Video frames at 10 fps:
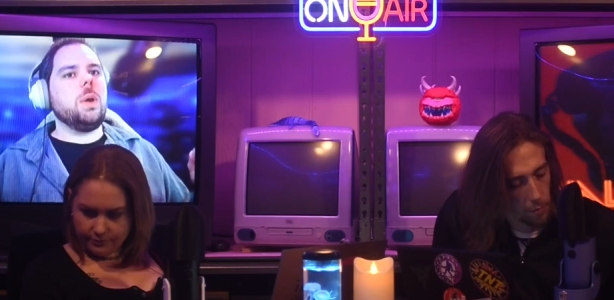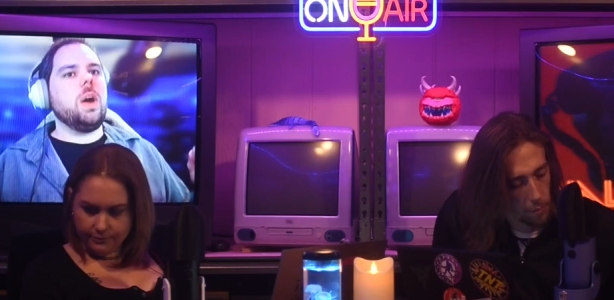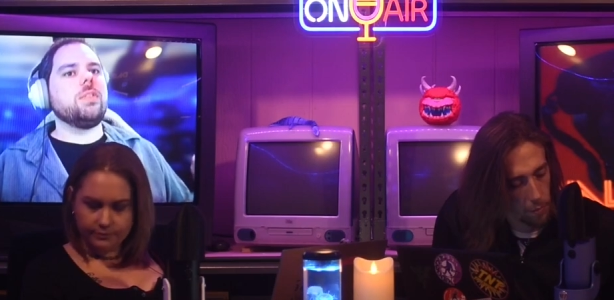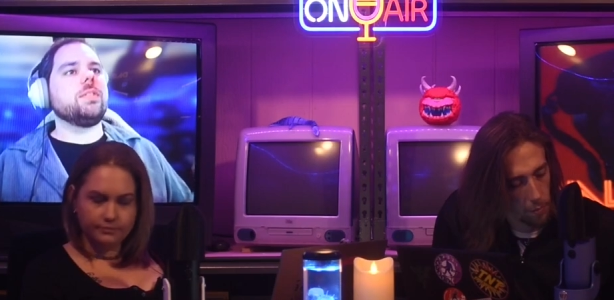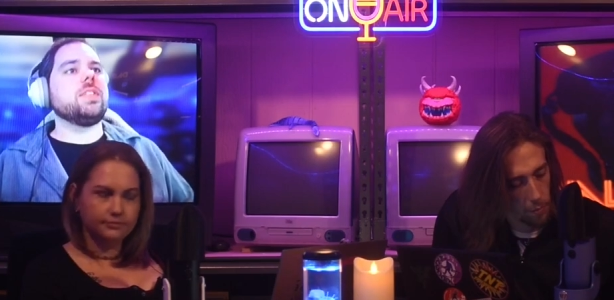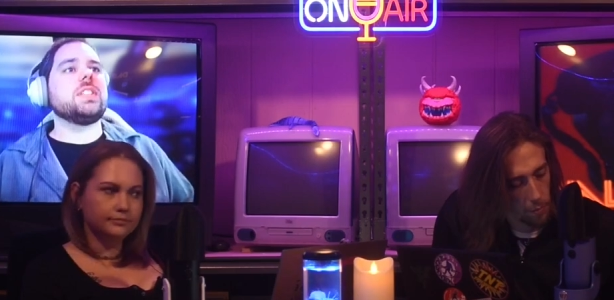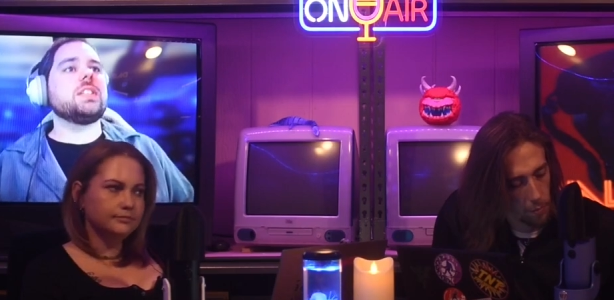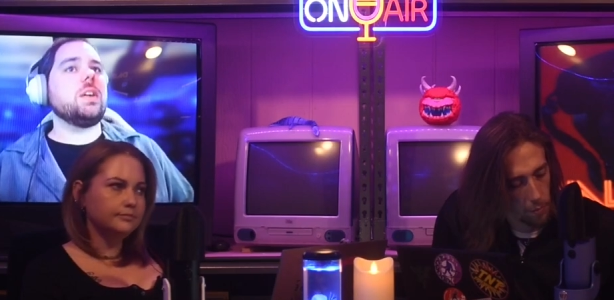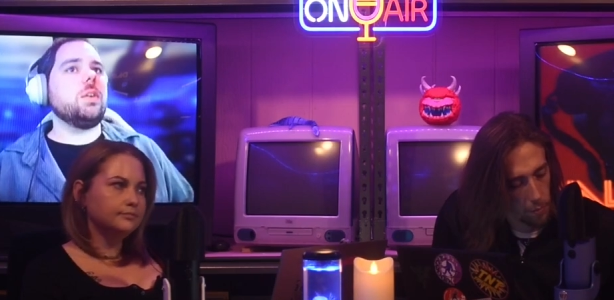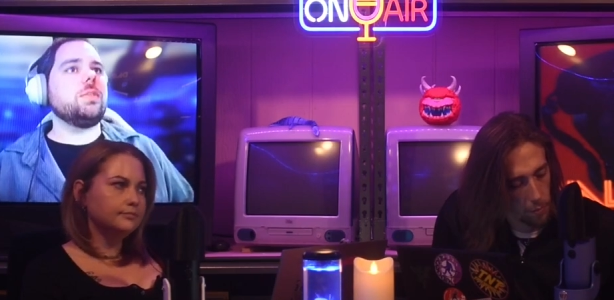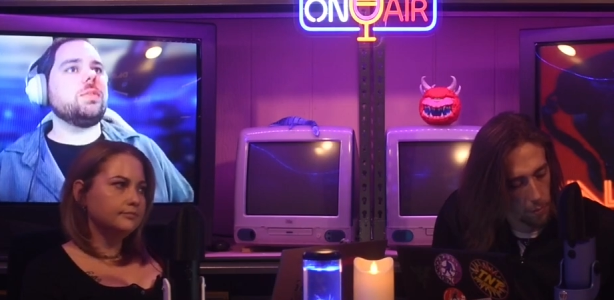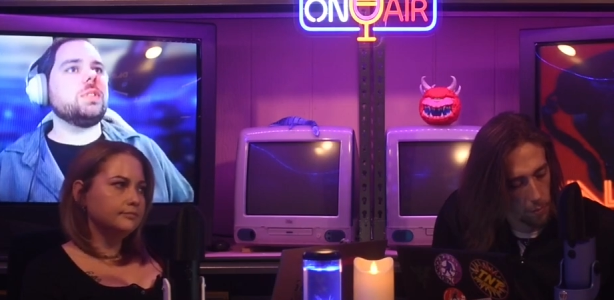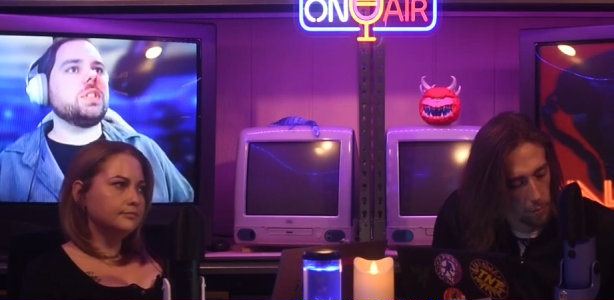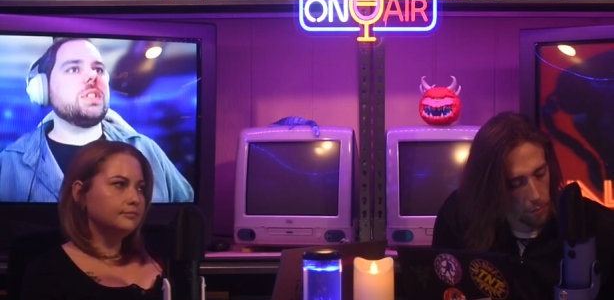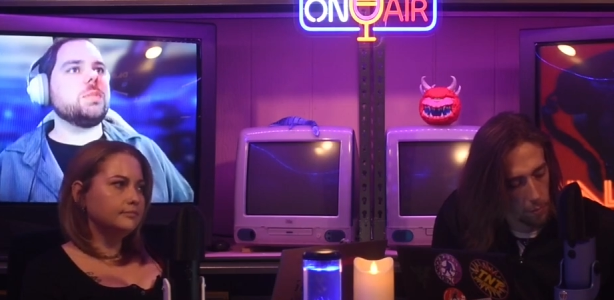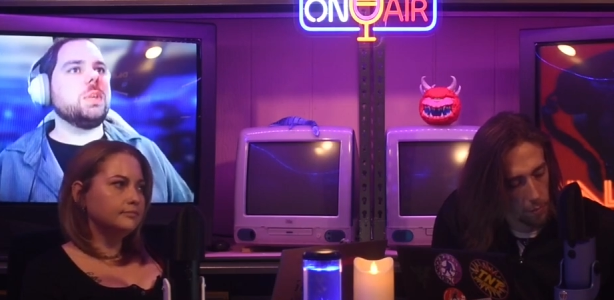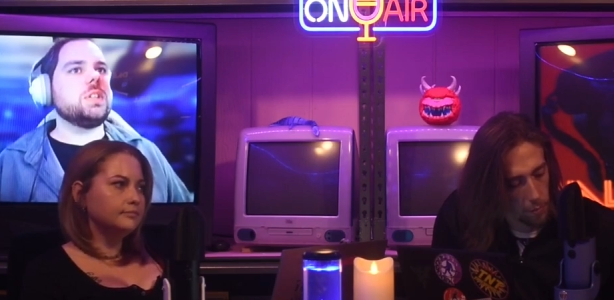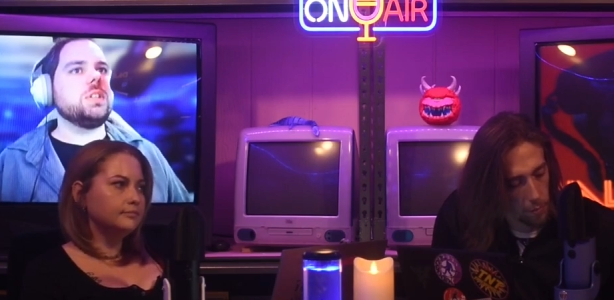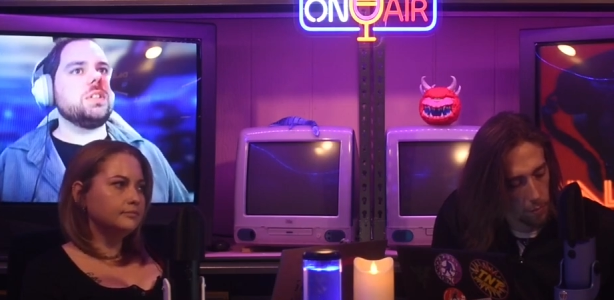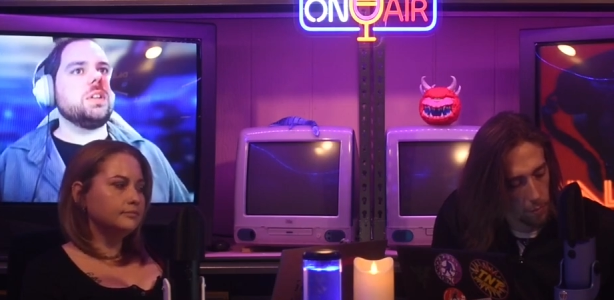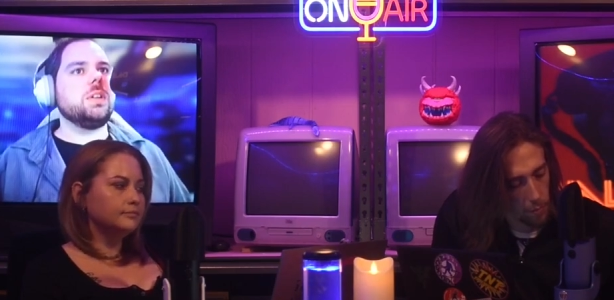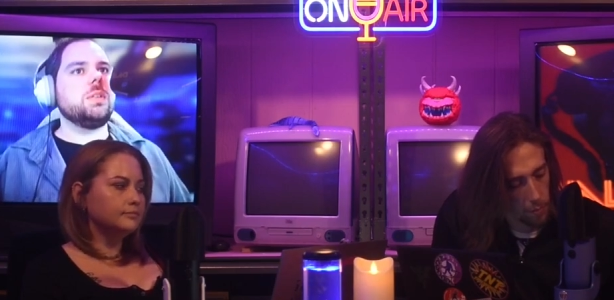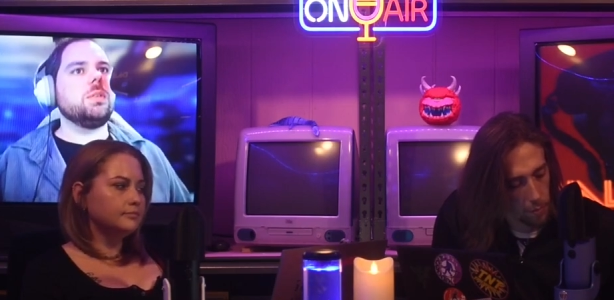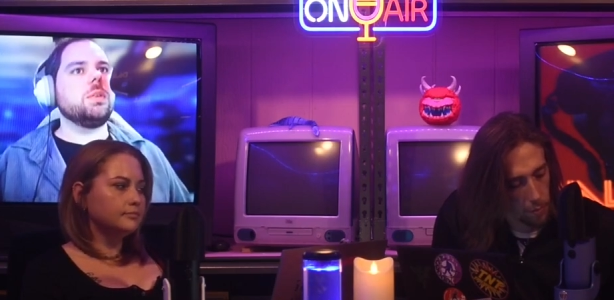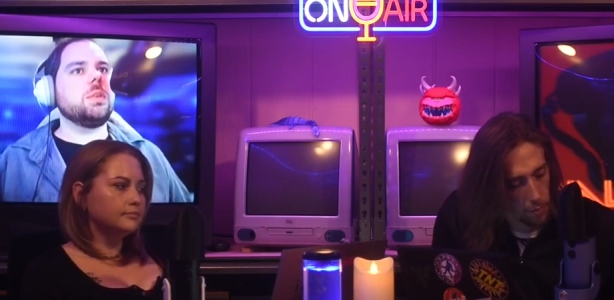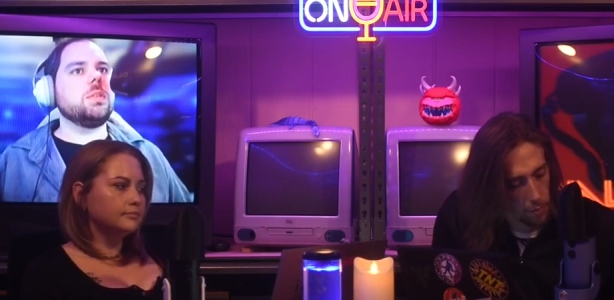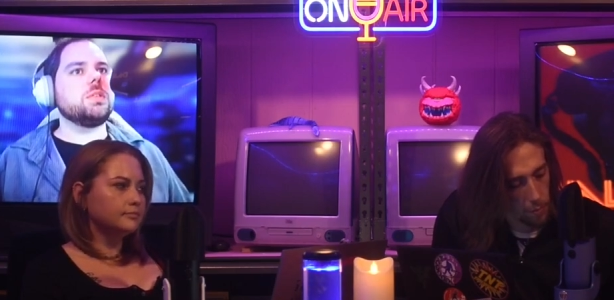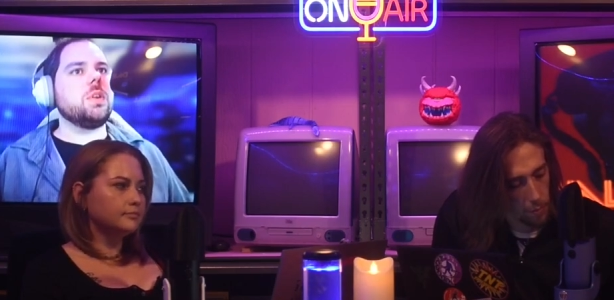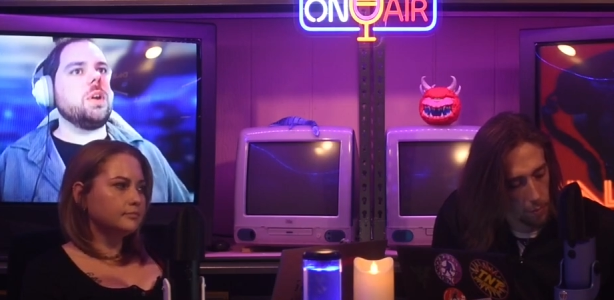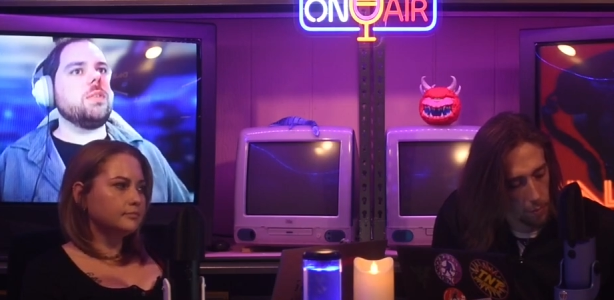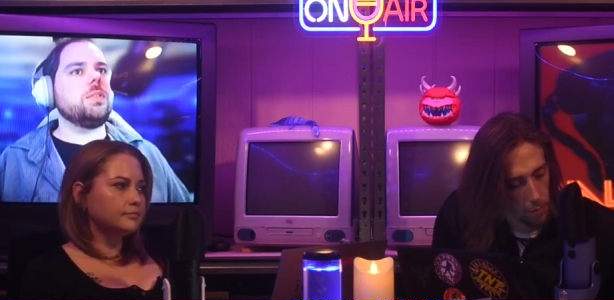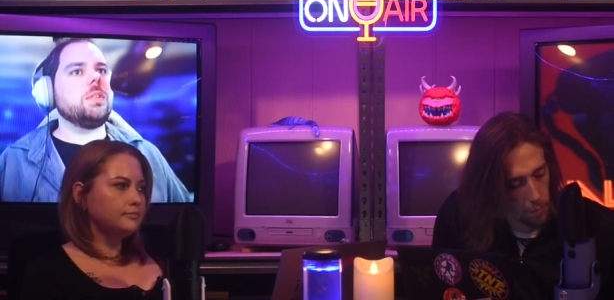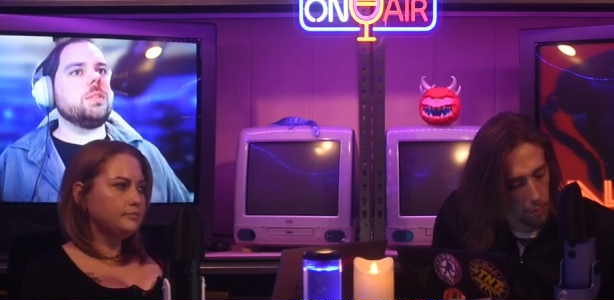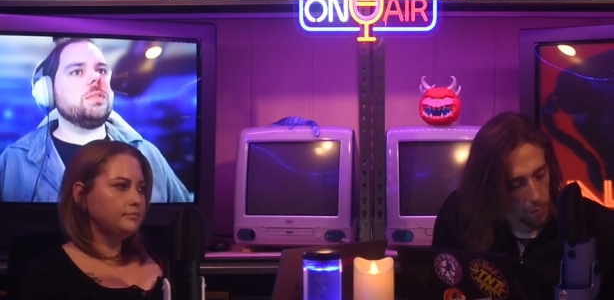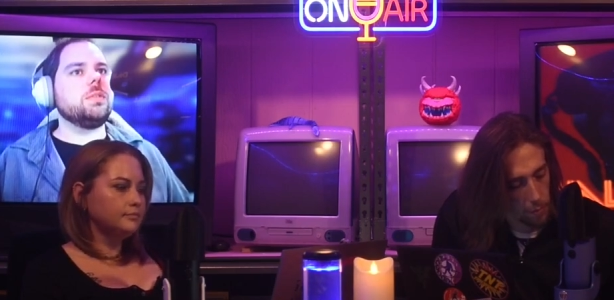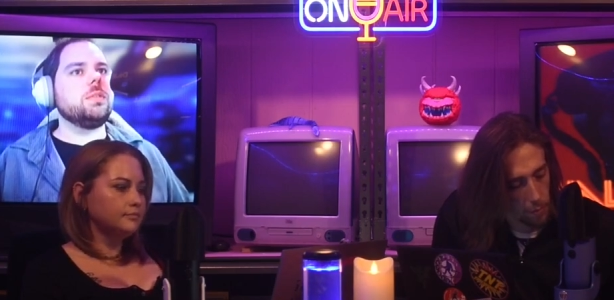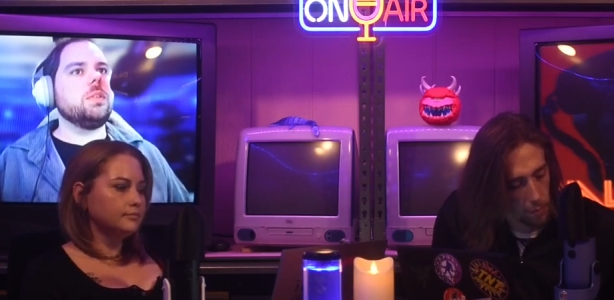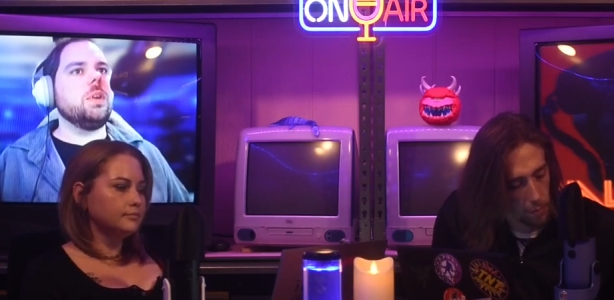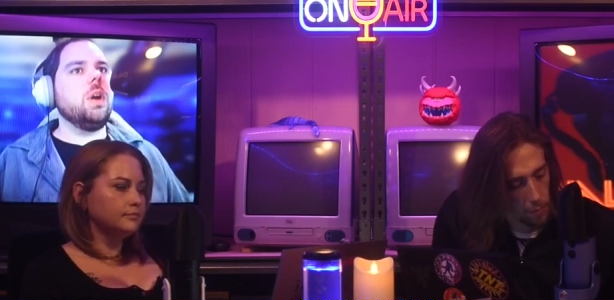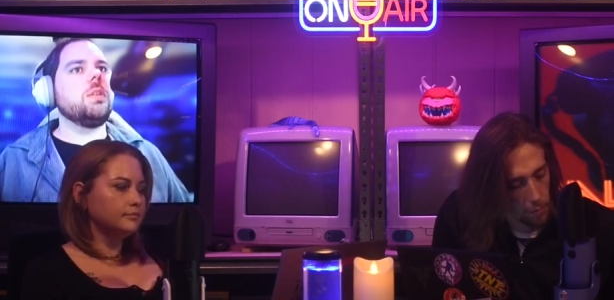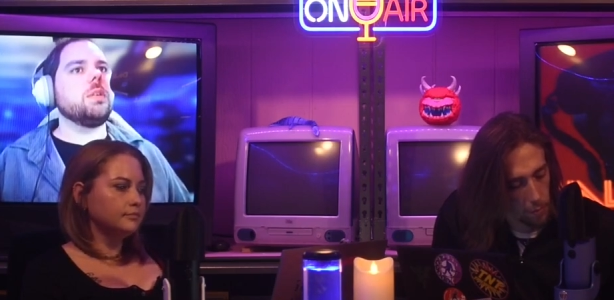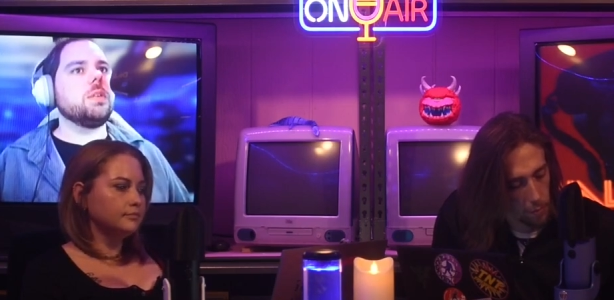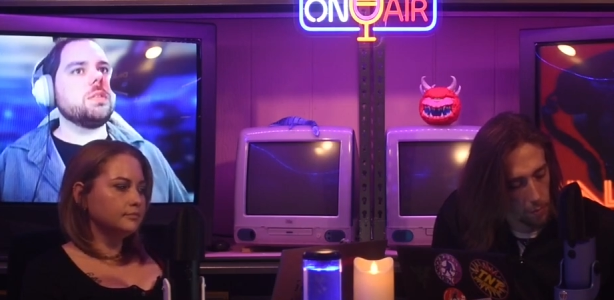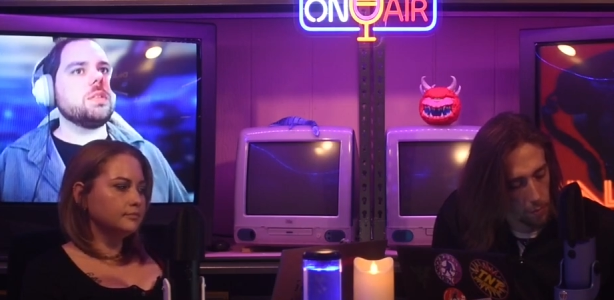Speaker 1: of itself just as much as it learns off of others.